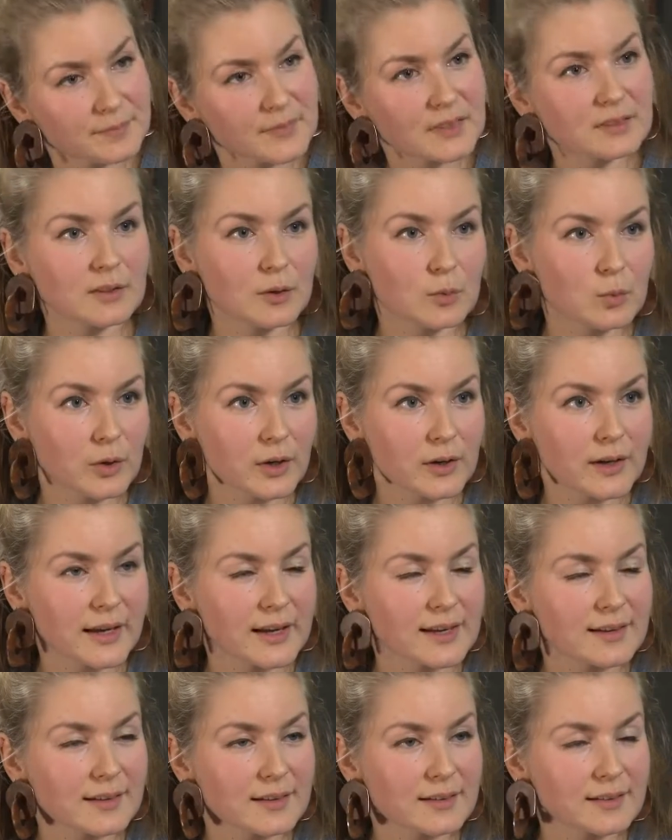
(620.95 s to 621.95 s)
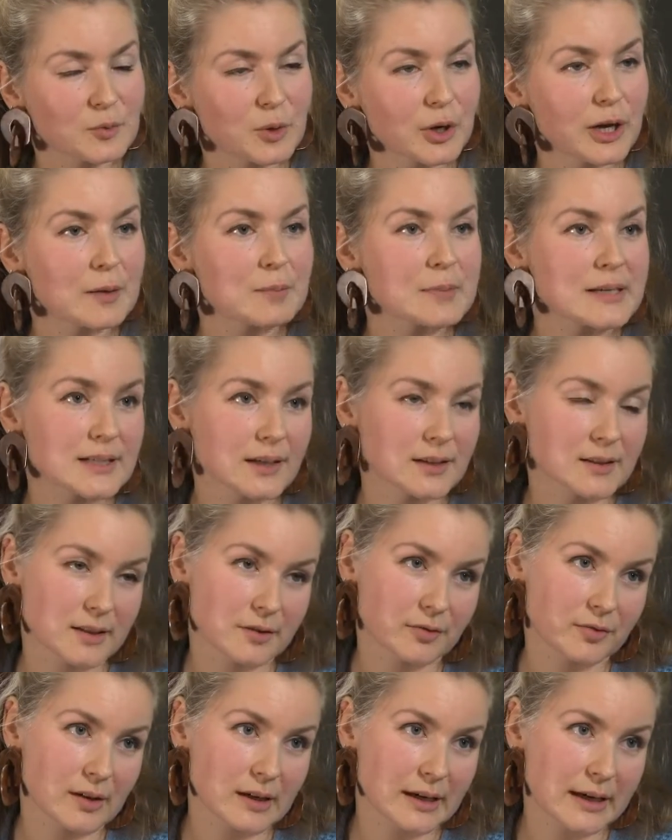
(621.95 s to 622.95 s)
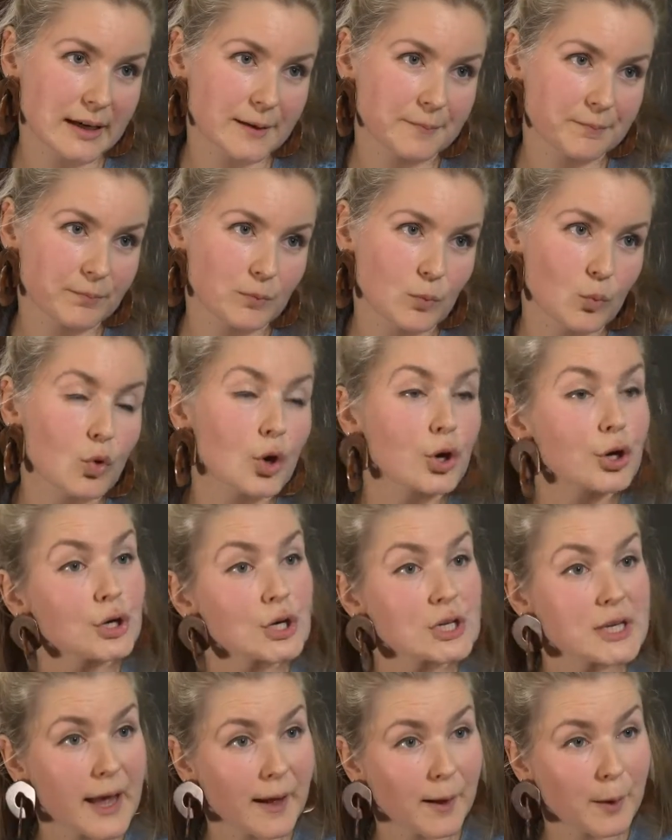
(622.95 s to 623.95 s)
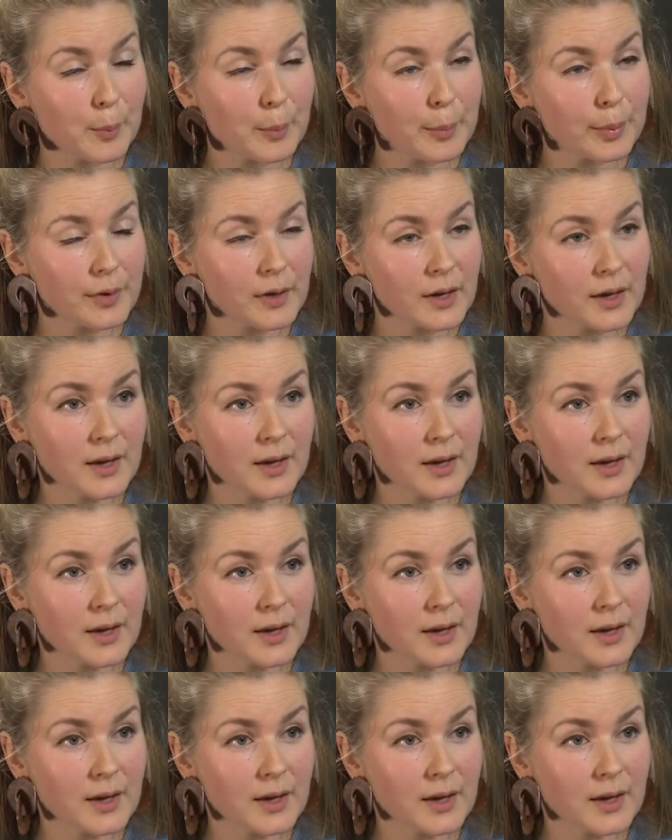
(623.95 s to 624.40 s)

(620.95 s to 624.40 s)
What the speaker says: so what can be done differently? Mm-hmm. What could help?